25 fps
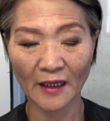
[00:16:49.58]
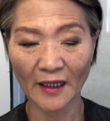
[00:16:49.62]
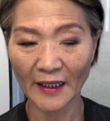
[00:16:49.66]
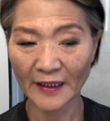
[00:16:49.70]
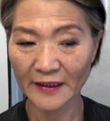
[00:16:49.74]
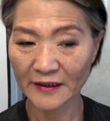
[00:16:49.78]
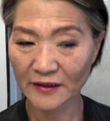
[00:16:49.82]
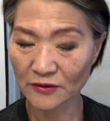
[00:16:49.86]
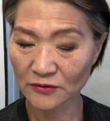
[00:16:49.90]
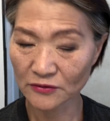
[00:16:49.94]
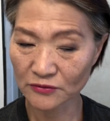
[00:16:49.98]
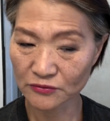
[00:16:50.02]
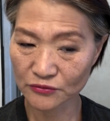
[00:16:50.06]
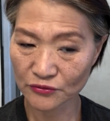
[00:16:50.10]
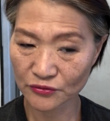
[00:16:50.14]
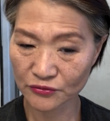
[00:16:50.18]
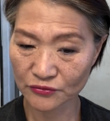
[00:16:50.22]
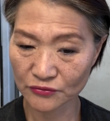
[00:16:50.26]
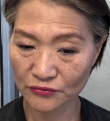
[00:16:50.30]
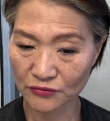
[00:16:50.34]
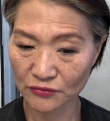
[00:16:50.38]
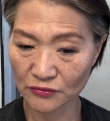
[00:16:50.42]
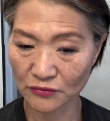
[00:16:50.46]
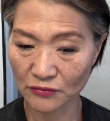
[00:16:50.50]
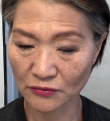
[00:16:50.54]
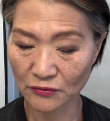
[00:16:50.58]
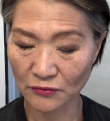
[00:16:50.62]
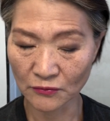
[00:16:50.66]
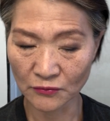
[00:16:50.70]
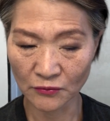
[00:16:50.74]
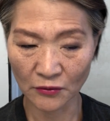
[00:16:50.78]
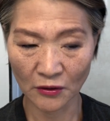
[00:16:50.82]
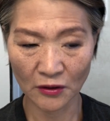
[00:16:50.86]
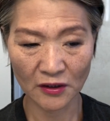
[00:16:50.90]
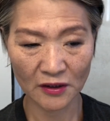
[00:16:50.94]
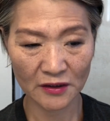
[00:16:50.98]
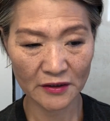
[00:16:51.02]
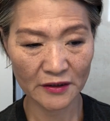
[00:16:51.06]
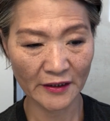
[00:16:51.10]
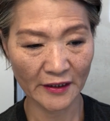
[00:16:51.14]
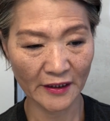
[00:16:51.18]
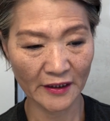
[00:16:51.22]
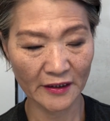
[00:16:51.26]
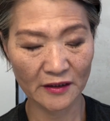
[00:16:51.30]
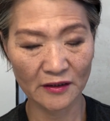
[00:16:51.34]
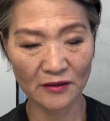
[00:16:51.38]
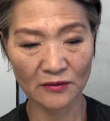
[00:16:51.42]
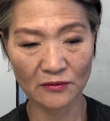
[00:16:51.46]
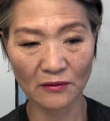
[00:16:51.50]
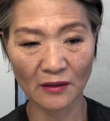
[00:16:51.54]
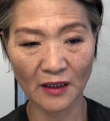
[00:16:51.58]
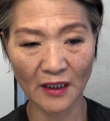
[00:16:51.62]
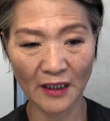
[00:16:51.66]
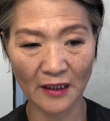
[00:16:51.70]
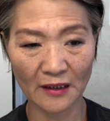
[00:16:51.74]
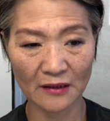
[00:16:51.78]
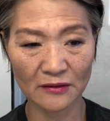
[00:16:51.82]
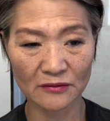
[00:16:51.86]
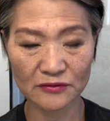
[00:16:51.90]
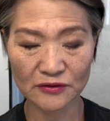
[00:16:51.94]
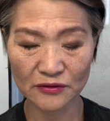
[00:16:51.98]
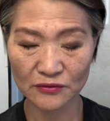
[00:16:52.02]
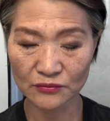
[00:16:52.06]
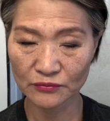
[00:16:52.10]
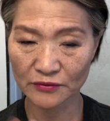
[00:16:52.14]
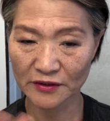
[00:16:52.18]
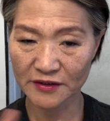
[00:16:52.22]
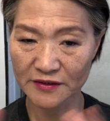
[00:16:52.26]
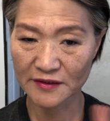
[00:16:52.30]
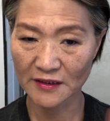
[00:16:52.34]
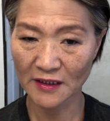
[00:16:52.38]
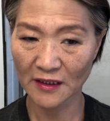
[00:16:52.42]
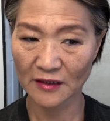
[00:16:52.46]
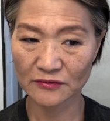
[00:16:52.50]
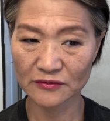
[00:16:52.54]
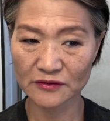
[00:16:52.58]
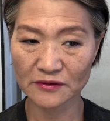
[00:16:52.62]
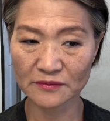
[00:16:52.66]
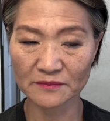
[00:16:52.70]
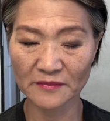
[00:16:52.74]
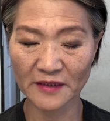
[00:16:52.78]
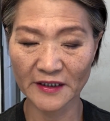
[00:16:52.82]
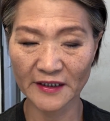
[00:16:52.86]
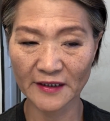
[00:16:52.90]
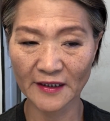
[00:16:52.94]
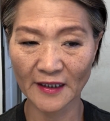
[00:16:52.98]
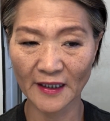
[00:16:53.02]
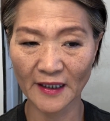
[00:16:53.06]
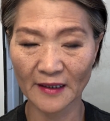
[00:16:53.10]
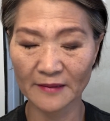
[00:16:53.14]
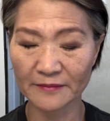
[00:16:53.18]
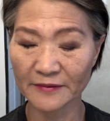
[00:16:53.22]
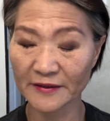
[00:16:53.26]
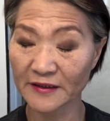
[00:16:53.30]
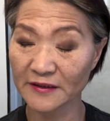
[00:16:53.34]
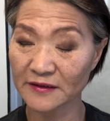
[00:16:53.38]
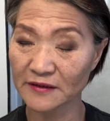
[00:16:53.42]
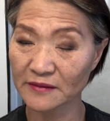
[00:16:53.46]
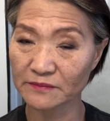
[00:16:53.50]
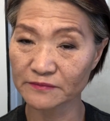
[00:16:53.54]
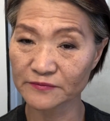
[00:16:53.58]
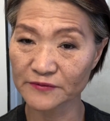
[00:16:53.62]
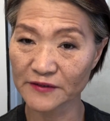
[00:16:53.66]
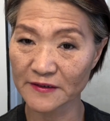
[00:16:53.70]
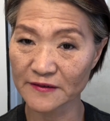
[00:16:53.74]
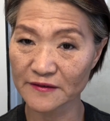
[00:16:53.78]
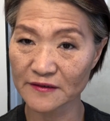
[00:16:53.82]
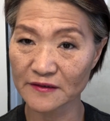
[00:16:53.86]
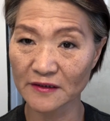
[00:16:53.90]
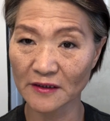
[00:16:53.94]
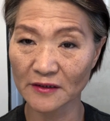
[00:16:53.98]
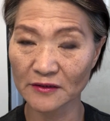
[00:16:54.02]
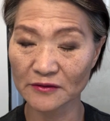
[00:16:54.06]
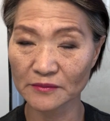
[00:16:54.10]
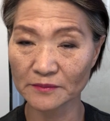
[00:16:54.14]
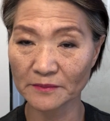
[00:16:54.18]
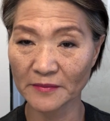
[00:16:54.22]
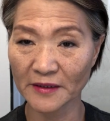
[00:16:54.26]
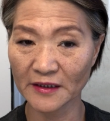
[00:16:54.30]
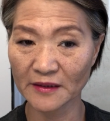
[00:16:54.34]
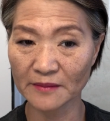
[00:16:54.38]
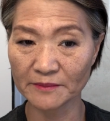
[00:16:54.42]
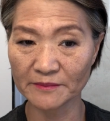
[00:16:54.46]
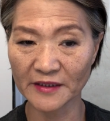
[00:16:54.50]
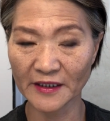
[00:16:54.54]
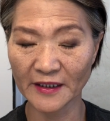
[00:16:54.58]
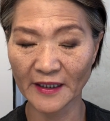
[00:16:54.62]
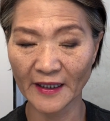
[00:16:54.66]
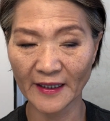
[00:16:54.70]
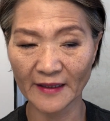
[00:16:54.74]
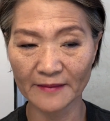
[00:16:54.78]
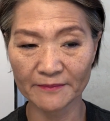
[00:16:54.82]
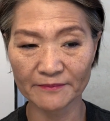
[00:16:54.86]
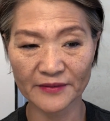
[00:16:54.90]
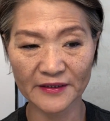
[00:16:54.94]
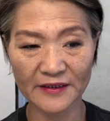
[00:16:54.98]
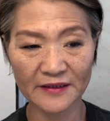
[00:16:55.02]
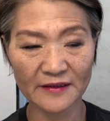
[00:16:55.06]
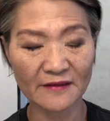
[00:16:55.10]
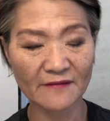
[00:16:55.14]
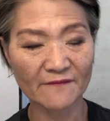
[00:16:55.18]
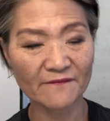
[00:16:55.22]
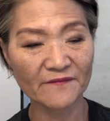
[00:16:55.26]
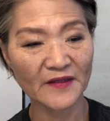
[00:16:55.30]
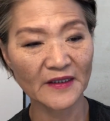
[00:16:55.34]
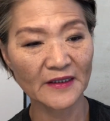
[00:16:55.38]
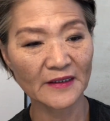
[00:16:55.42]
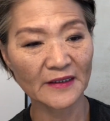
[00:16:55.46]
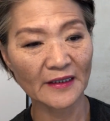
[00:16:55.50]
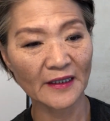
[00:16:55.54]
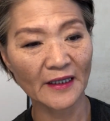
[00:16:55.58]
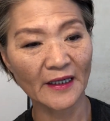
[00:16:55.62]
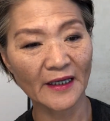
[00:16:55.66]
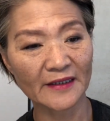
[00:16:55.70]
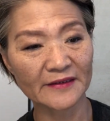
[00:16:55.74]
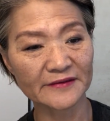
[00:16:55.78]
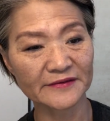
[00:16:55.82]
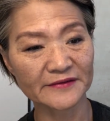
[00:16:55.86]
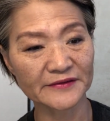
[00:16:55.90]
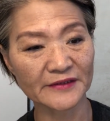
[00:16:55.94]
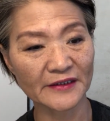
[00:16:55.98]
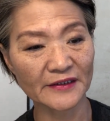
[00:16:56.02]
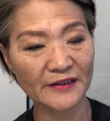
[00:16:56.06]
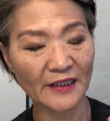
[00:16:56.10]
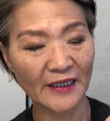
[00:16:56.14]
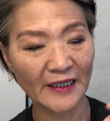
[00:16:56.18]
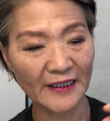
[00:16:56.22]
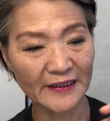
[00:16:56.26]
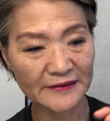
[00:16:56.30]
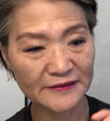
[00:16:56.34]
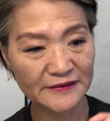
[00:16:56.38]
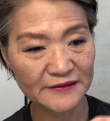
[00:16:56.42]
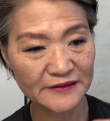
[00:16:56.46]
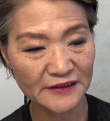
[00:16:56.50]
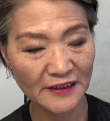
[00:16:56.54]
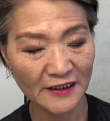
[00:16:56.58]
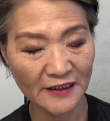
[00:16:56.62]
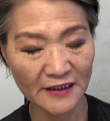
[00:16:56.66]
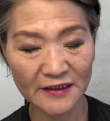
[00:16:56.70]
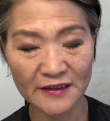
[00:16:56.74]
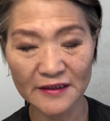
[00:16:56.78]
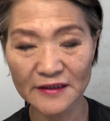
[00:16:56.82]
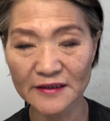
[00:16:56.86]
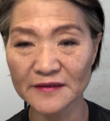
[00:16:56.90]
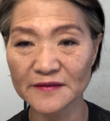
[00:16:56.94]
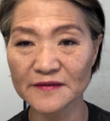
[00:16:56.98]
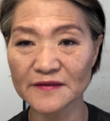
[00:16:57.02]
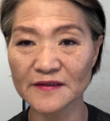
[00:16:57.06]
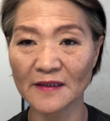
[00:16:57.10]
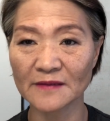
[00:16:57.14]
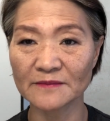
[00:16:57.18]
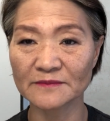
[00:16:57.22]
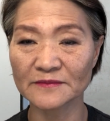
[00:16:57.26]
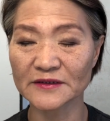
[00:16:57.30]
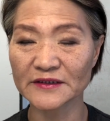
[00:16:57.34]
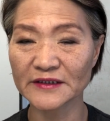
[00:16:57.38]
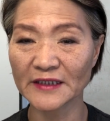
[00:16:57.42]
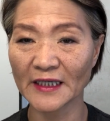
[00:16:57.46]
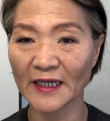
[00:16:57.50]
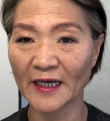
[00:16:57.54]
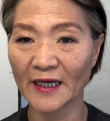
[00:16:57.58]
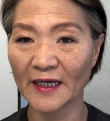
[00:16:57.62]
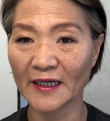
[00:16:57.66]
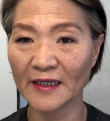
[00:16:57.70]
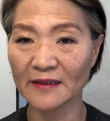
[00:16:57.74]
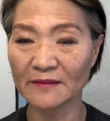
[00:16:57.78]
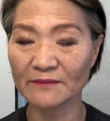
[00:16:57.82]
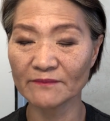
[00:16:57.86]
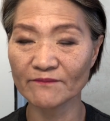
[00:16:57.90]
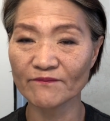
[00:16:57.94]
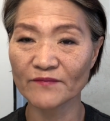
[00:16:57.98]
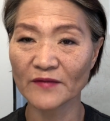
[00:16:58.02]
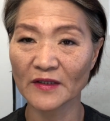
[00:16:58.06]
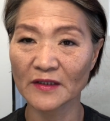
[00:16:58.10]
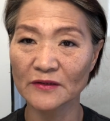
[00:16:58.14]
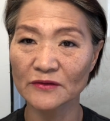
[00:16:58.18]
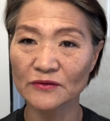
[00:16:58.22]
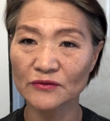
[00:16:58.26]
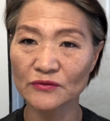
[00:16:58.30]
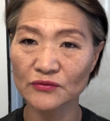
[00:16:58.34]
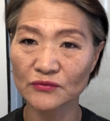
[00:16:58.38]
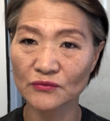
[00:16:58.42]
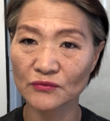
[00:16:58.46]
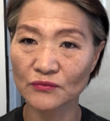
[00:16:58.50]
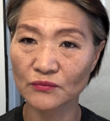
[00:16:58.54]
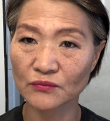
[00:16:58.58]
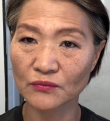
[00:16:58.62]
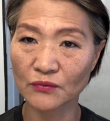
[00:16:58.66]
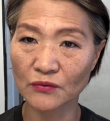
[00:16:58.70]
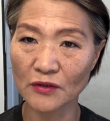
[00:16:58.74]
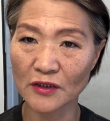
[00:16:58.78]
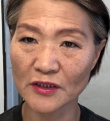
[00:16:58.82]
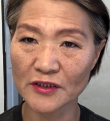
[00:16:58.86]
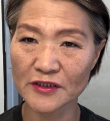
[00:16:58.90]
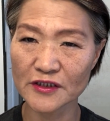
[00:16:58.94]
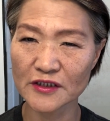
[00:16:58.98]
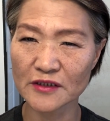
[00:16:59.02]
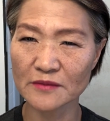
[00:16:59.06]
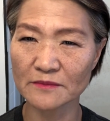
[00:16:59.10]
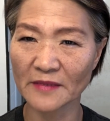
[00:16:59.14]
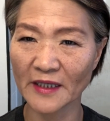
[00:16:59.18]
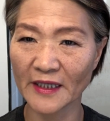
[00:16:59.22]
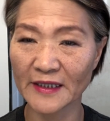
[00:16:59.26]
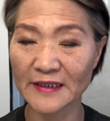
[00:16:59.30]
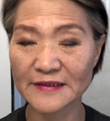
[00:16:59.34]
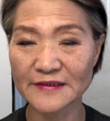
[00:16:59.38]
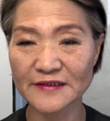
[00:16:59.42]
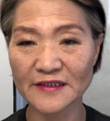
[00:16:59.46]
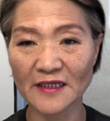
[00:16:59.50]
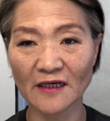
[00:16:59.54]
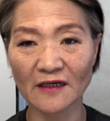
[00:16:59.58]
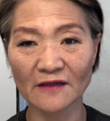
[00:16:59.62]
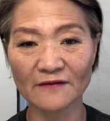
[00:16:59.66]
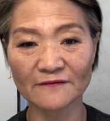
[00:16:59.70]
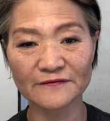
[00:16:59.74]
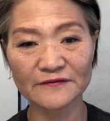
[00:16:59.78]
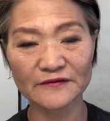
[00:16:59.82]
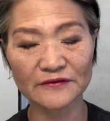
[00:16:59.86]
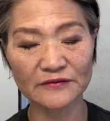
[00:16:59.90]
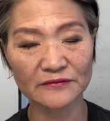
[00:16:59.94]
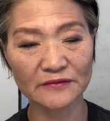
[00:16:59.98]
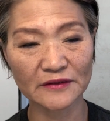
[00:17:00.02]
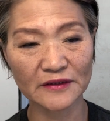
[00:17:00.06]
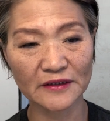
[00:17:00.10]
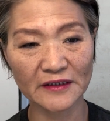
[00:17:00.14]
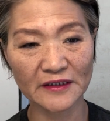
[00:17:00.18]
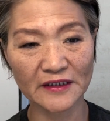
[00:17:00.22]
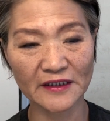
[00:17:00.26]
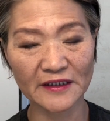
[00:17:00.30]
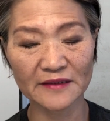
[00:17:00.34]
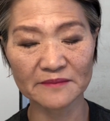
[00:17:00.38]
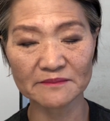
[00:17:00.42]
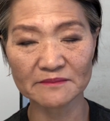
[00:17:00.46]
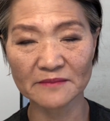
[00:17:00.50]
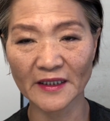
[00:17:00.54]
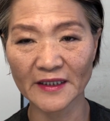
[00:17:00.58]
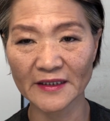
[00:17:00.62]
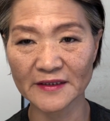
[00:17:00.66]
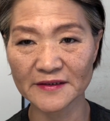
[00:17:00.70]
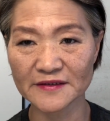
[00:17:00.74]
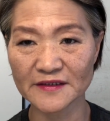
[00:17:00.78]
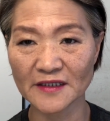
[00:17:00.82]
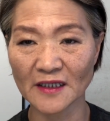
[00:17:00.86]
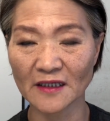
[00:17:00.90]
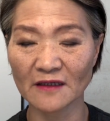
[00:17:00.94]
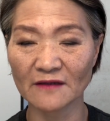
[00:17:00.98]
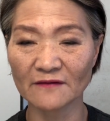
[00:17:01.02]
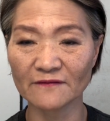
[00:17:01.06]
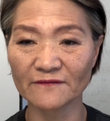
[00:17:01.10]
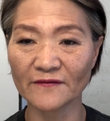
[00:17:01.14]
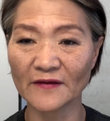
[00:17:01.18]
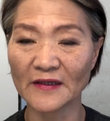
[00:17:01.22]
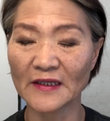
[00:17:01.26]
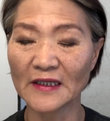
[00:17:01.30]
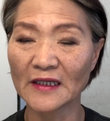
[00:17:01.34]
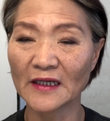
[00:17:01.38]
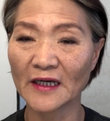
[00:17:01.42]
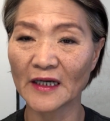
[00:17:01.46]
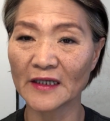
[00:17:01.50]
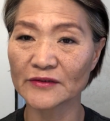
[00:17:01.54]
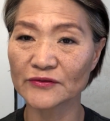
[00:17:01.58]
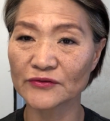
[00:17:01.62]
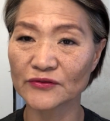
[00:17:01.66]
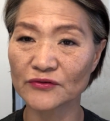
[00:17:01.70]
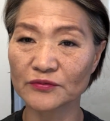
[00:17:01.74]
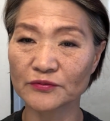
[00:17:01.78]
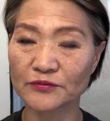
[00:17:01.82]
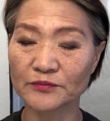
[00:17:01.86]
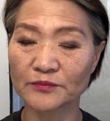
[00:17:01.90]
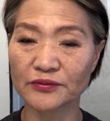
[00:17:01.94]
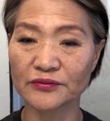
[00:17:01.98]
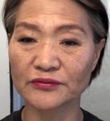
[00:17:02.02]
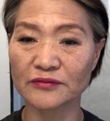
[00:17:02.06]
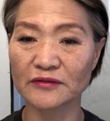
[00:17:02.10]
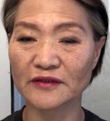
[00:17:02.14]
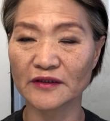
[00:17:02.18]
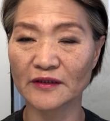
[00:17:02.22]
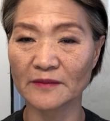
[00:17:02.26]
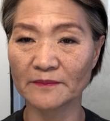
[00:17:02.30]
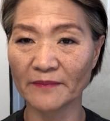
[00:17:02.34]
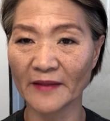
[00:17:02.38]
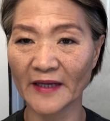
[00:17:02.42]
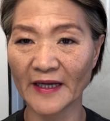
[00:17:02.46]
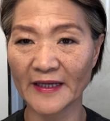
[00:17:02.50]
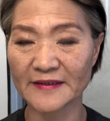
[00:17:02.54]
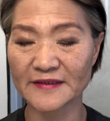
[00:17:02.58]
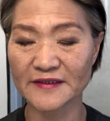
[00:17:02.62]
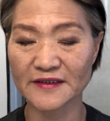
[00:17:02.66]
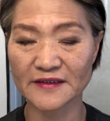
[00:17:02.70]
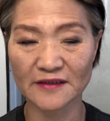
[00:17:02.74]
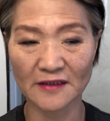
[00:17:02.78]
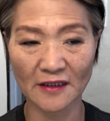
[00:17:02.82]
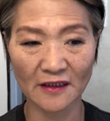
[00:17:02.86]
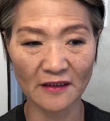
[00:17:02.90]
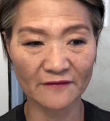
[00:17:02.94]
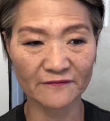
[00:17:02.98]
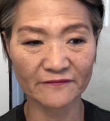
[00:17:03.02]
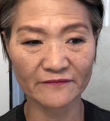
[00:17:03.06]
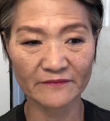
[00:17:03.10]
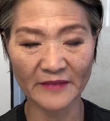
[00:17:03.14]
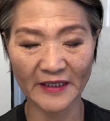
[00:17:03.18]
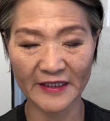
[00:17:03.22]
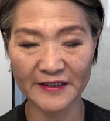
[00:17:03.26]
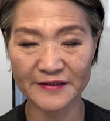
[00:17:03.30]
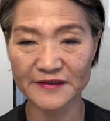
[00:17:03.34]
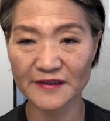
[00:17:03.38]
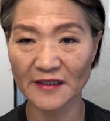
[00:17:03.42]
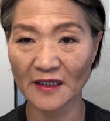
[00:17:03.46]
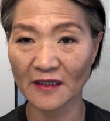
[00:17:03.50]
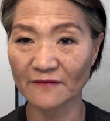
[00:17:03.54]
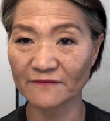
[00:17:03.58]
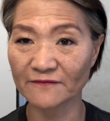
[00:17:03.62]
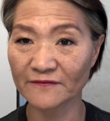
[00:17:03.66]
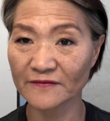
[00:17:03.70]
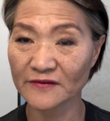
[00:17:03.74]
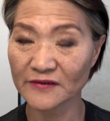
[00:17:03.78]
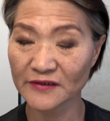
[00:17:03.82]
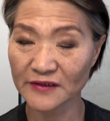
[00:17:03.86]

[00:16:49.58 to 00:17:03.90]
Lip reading: I go to work, I go out without makeup, it does not make me happy. And I take some time to wash myself, to clean myself, and to put the best of myself.